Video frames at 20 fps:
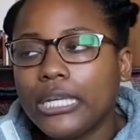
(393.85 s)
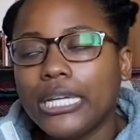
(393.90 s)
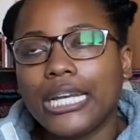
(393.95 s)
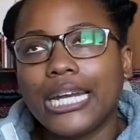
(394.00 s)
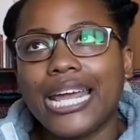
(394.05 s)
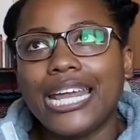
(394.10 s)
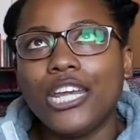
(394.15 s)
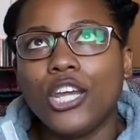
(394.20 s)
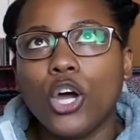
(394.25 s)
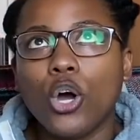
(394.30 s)
And
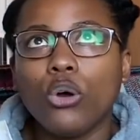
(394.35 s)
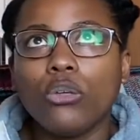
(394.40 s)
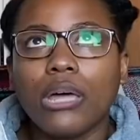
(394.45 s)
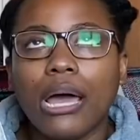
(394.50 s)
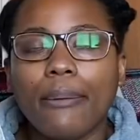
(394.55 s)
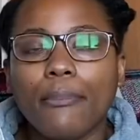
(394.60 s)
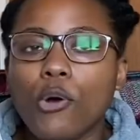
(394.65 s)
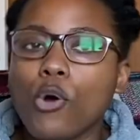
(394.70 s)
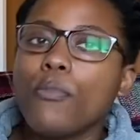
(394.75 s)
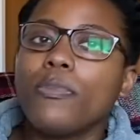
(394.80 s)
I know
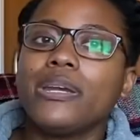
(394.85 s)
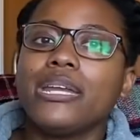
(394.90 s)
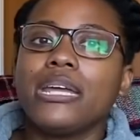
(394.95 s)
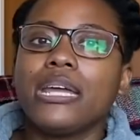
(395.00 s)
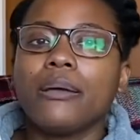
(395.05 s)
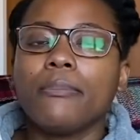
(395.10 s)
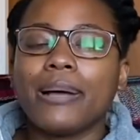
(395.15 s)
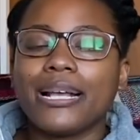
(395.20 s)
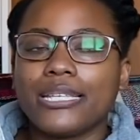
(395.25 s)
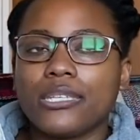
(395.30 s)
I'm
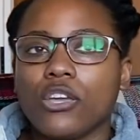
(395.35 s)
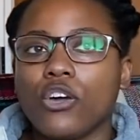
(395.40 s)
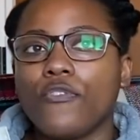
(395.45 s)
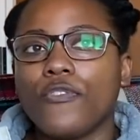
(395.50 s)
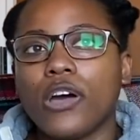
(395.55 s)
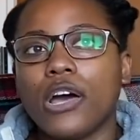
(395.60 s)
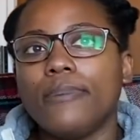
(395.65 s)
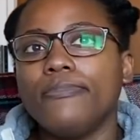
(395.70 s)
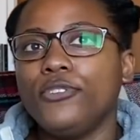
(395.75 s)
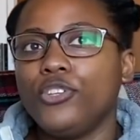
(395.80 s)
opening myself
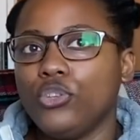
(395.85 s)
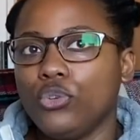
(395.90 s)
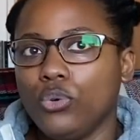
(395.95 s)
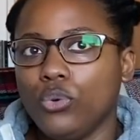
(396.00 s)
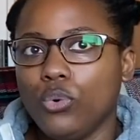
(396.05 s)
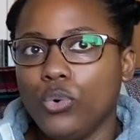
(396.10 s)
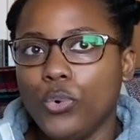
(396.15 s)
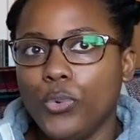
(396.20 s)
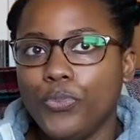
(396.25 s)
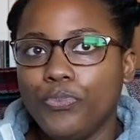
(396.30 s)
up
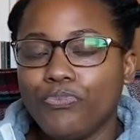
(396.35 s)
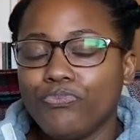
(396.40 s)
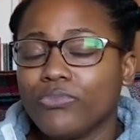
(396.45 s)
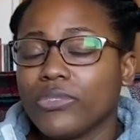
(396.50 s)
to